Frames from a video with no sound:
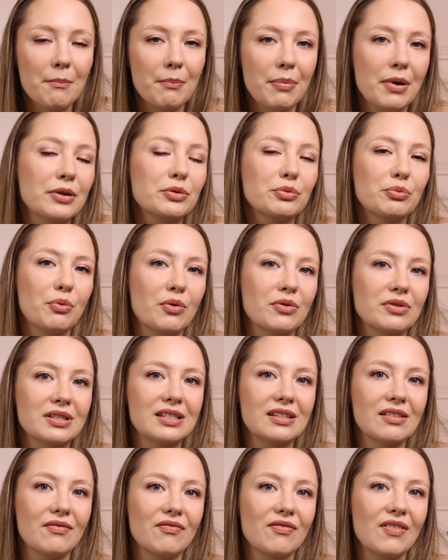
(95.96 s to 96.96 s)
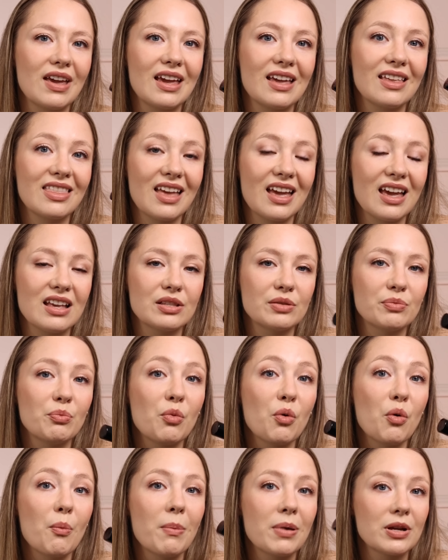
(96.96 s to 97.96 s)
but want something that is
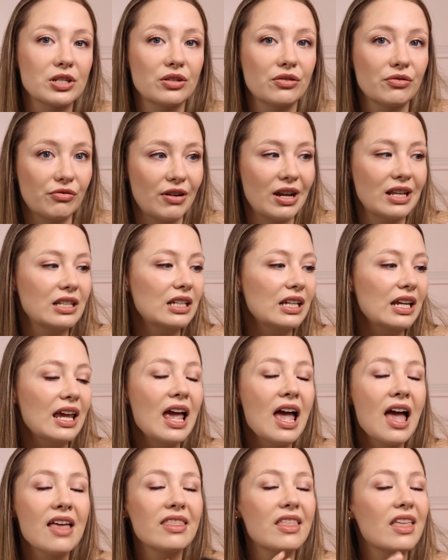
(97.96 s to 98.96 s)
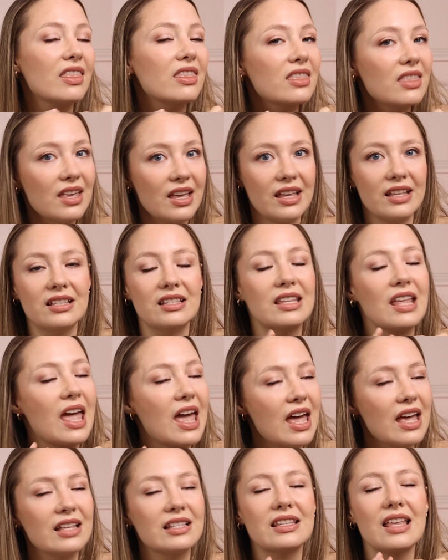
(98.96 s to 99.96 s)
more budget friendly, then this
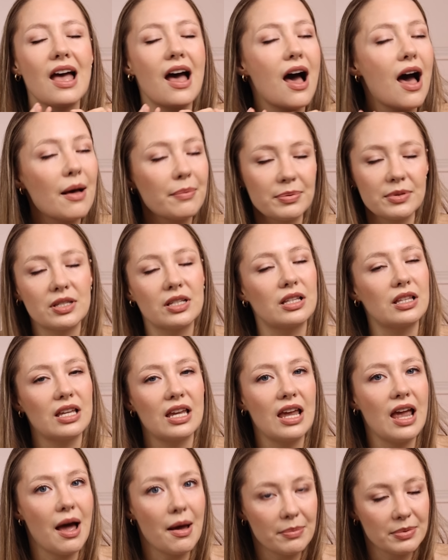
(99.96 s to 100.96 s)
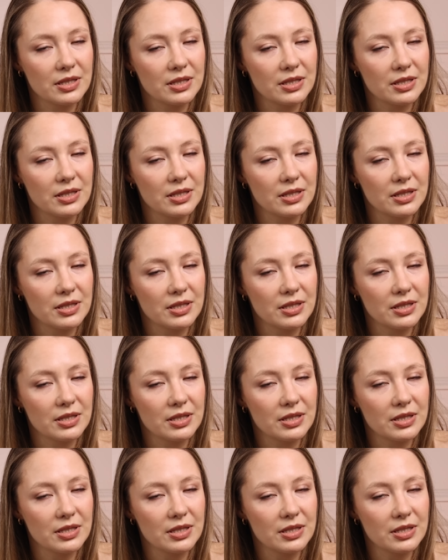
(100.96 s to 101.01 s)
is absolutely